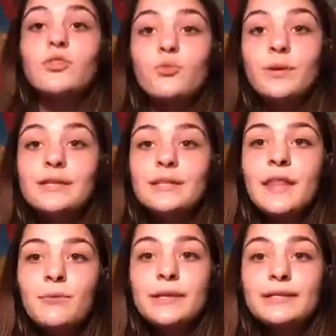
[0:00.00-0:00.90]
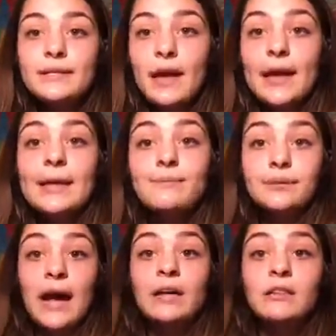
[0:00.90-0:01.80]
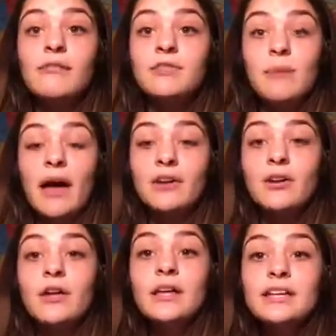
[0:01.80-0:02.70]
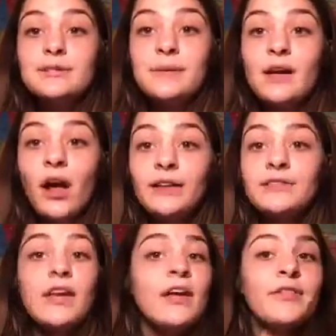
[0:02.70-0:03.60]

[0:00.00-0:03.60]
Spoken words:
The reason that we say Black Lives Matter is because